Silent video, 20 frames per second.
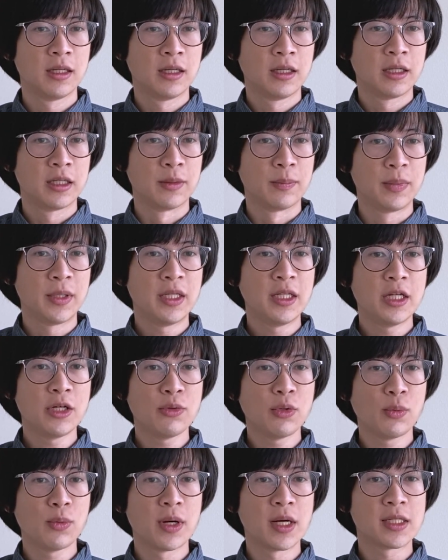The pinion
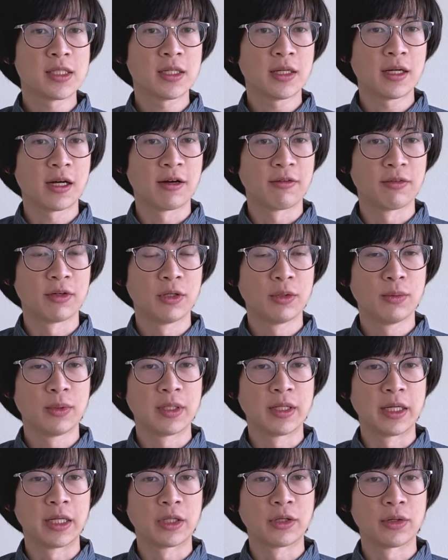rewinds the cover when the
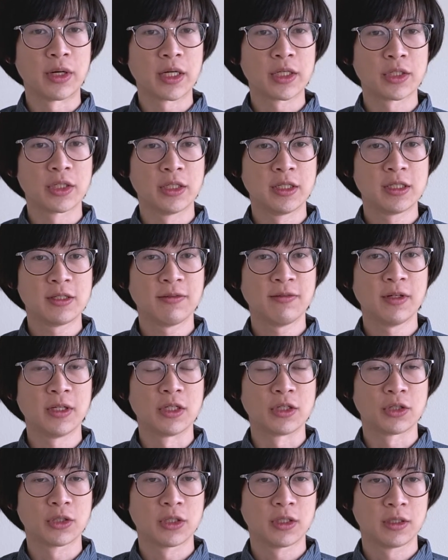interaction is
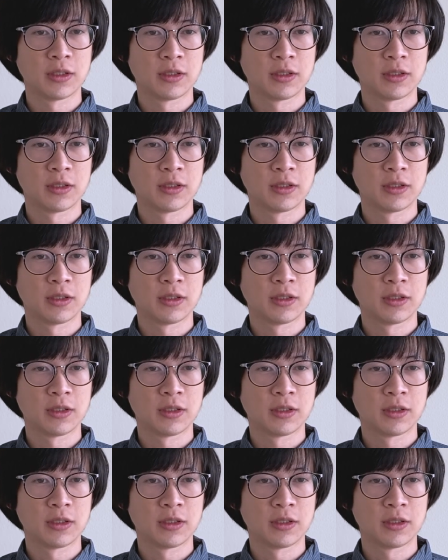finished.